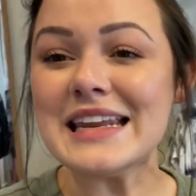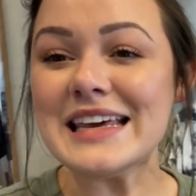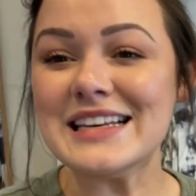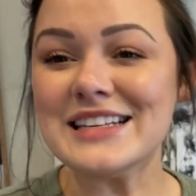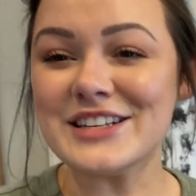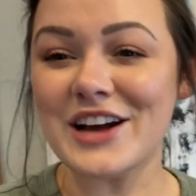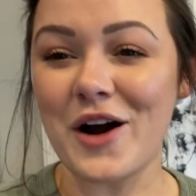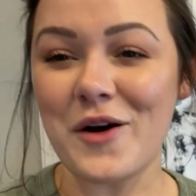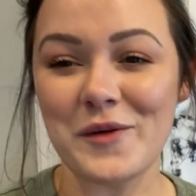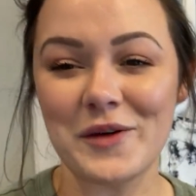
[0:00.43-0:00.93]

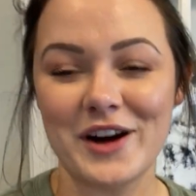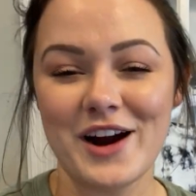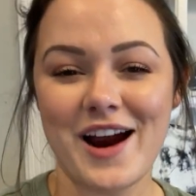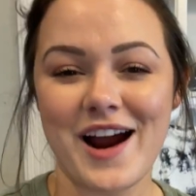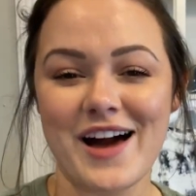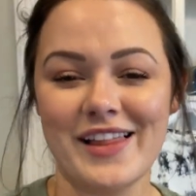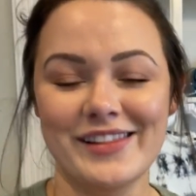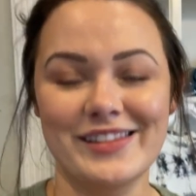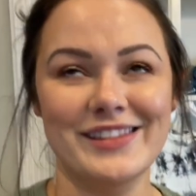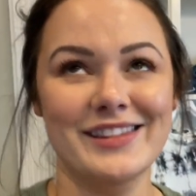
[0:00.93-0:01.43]
is
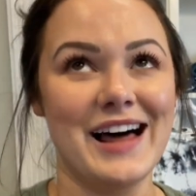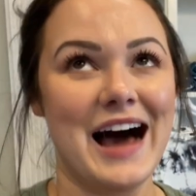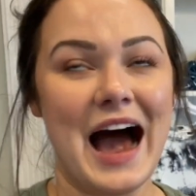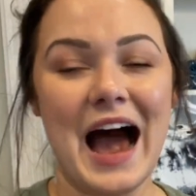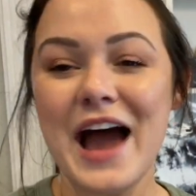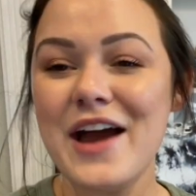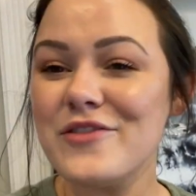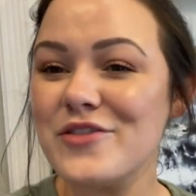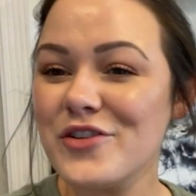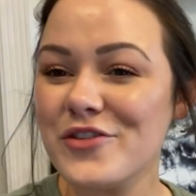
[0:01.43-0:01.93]
our
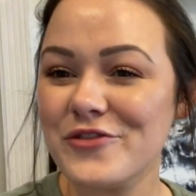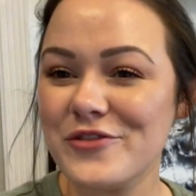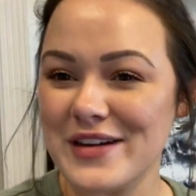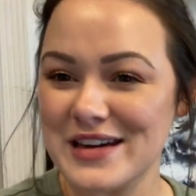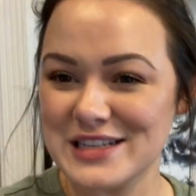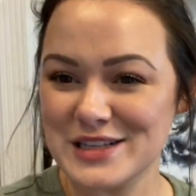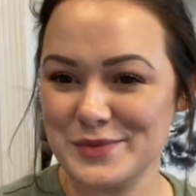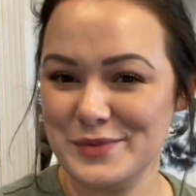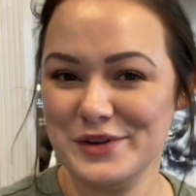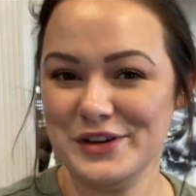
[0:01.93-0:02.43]
live
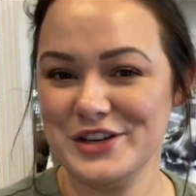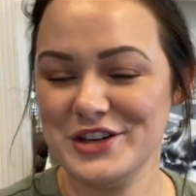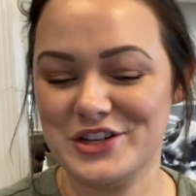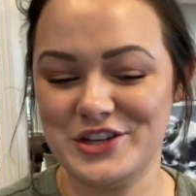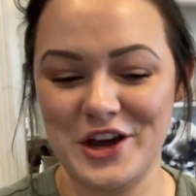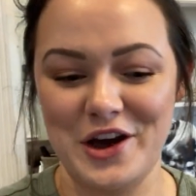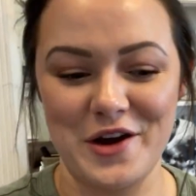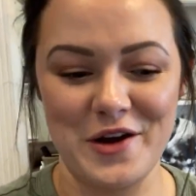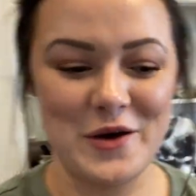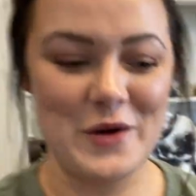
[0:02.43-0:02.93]
Facebook
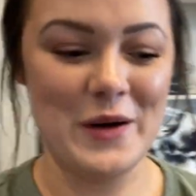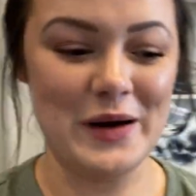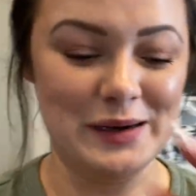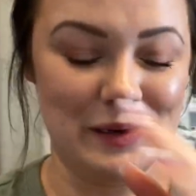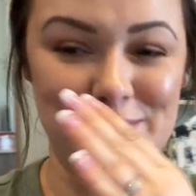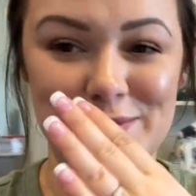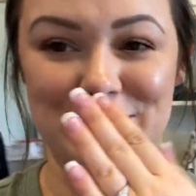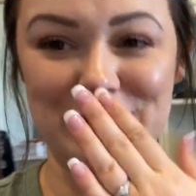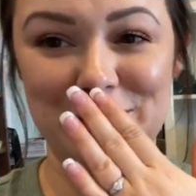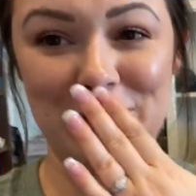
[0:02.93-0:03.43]
show
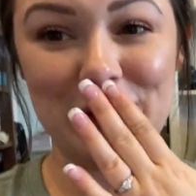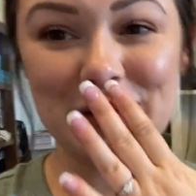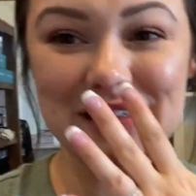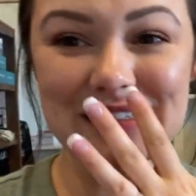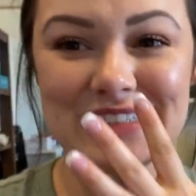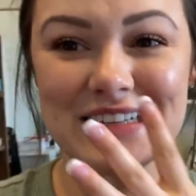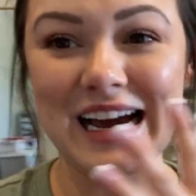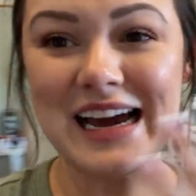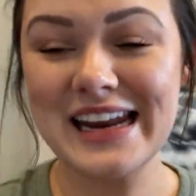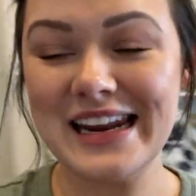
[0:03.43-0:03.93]
and I'm so
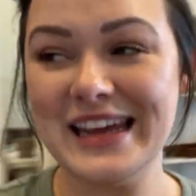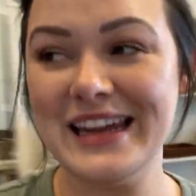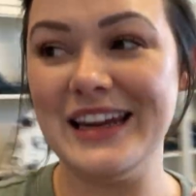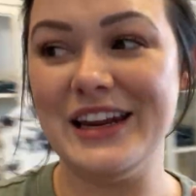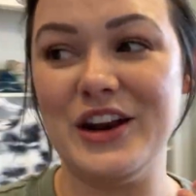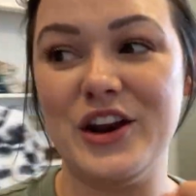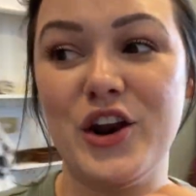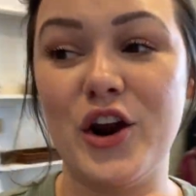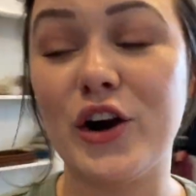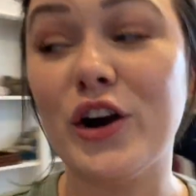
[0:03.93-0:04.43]
excited
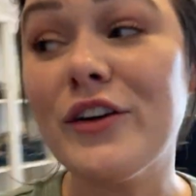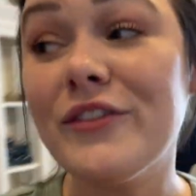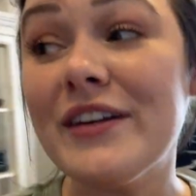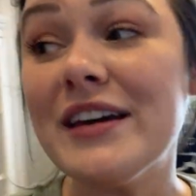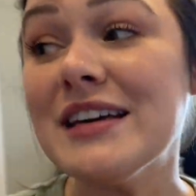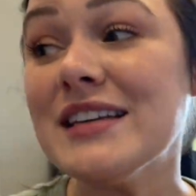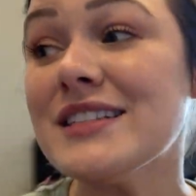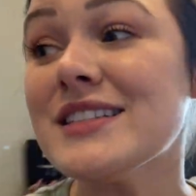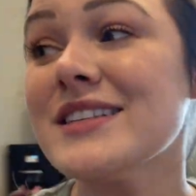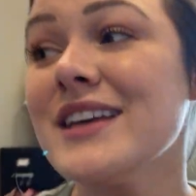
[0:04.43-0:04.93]
and
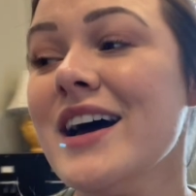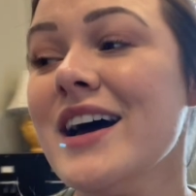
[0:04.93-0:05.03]
nervous.